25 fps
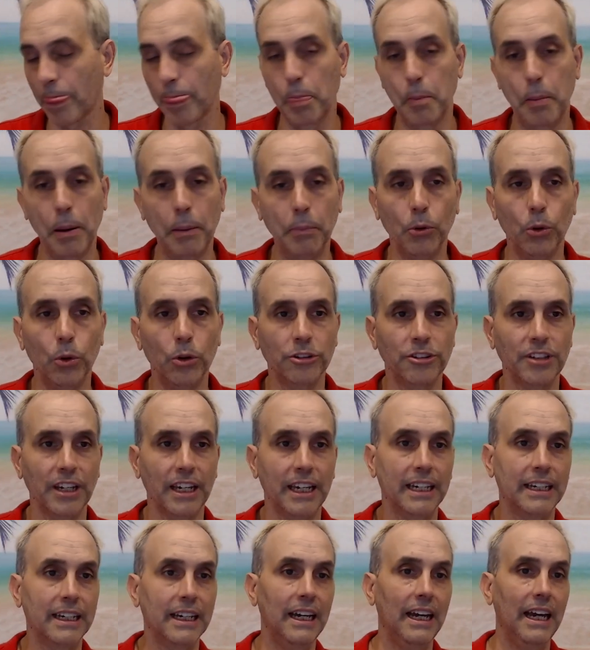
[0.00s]
People will
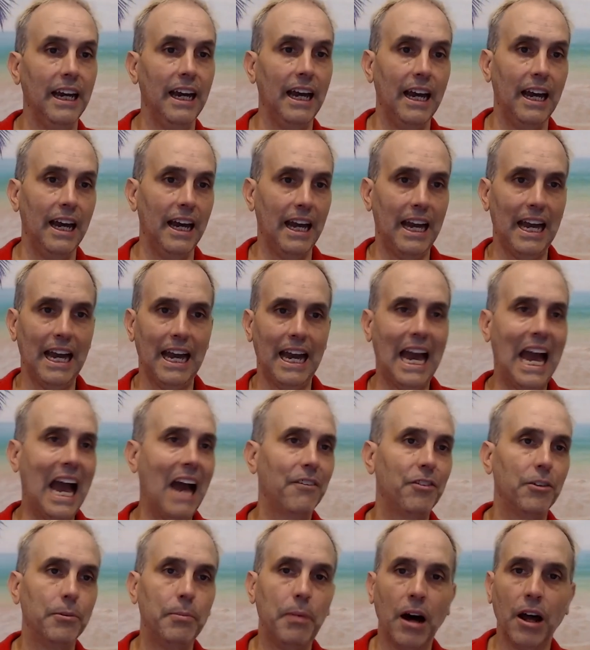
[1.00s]
take
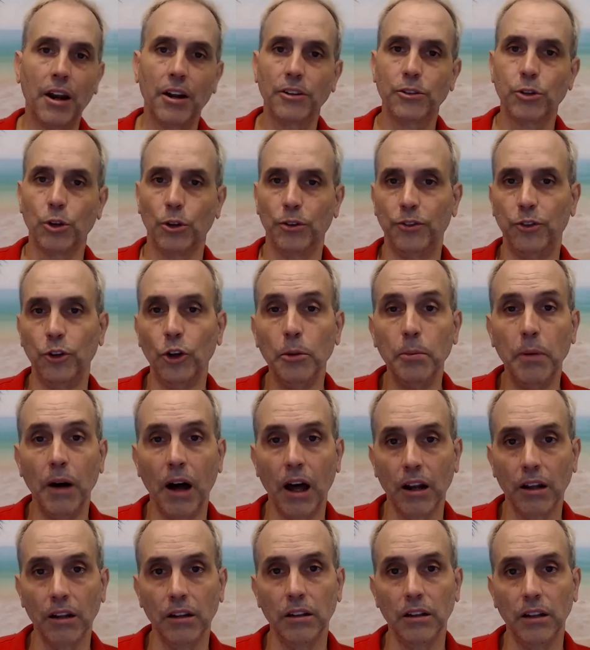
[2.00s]
half a bottle to a full
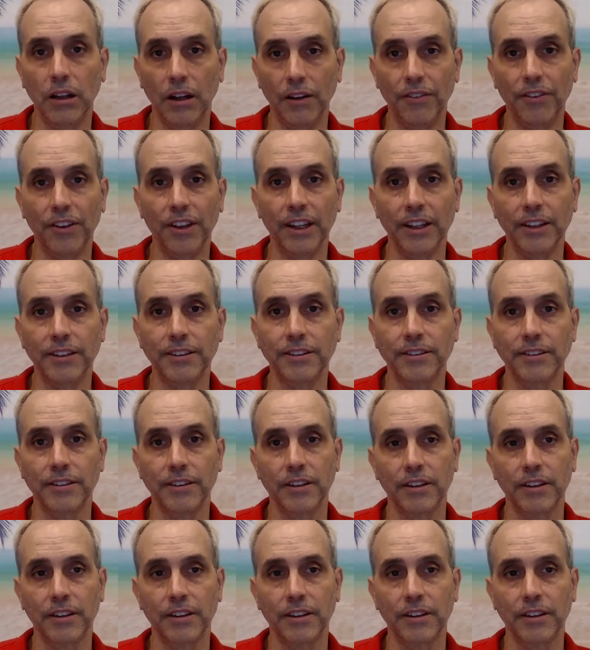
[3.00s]
bottle of this